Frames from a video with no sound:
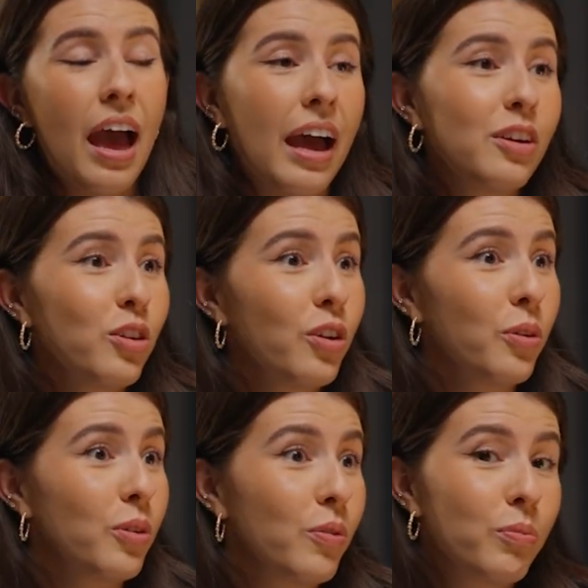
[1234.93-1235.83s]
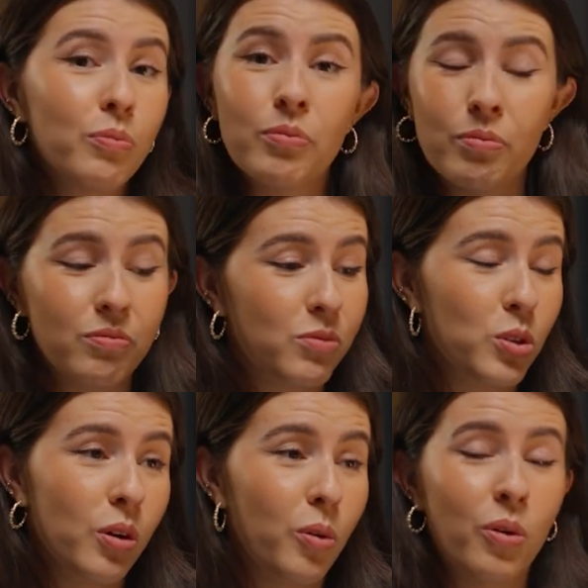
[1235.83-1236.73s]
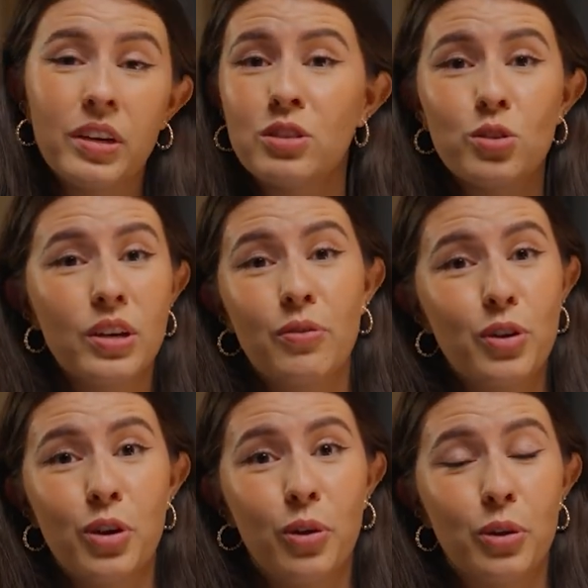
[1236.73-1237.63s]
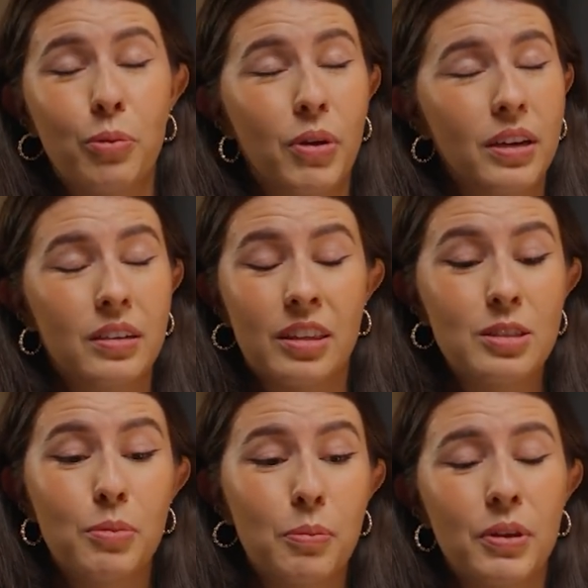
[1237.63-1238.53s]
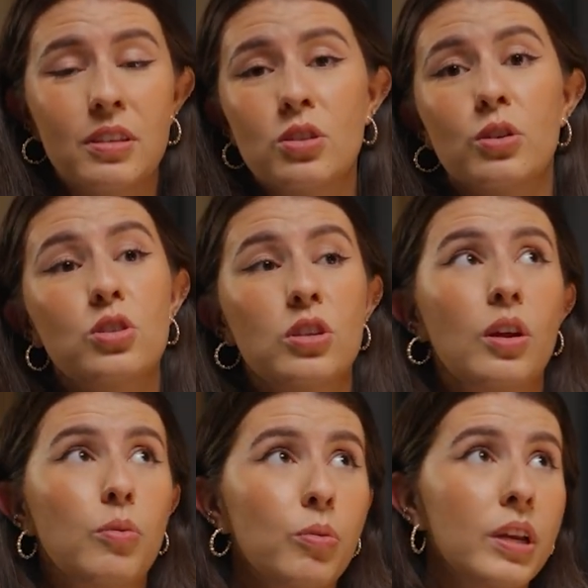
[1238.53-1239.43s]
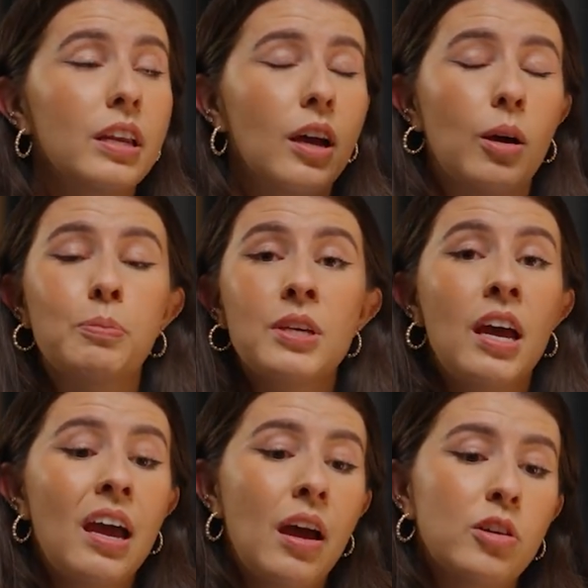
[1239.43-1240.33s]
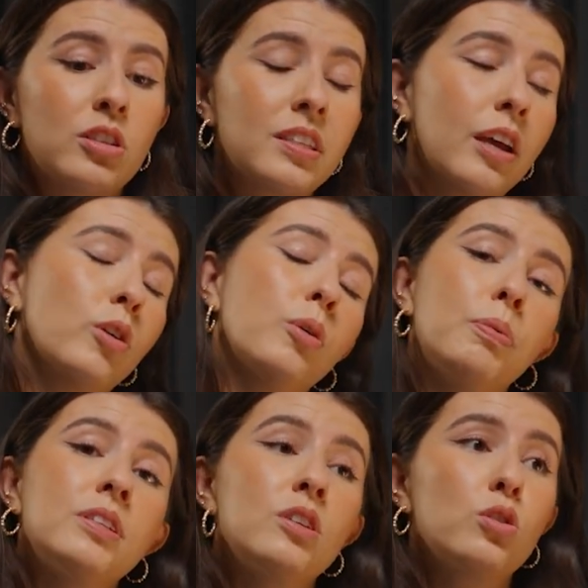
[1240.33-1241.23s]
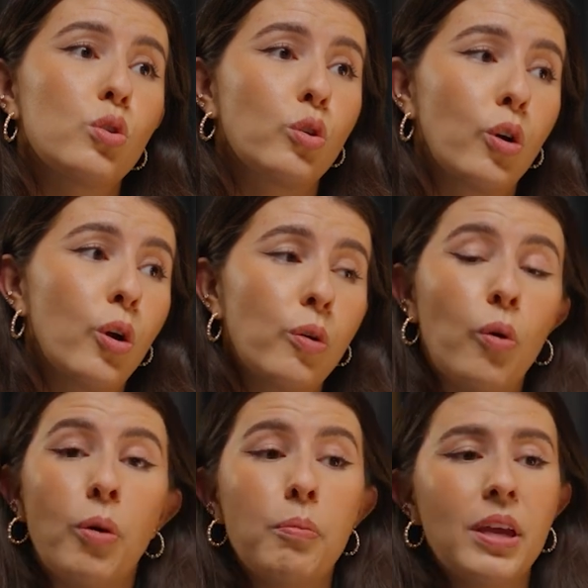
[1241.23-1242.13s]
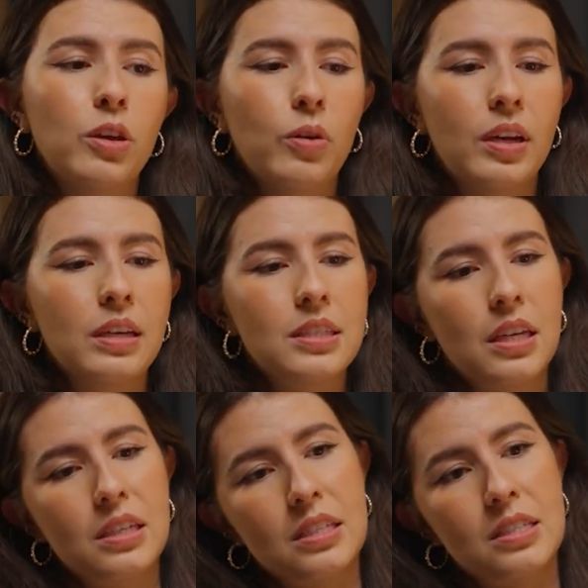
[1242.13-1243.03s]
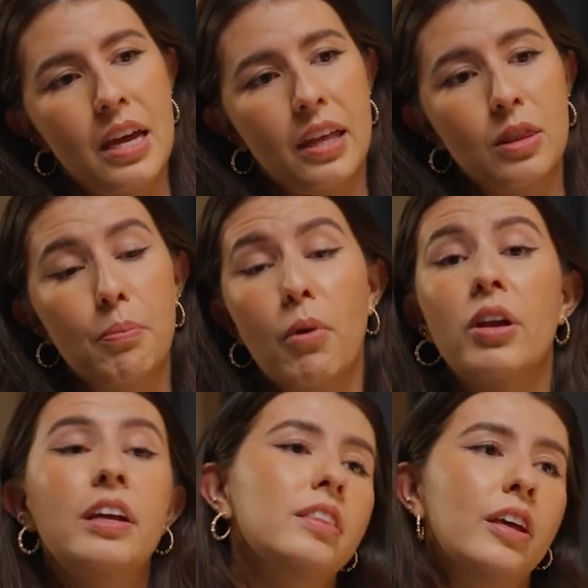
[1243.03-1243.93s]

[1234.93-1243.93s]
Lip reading: And, you know, to our audience, you never know, this might be the solution that really helps scale your business or grow or make you at least understand the market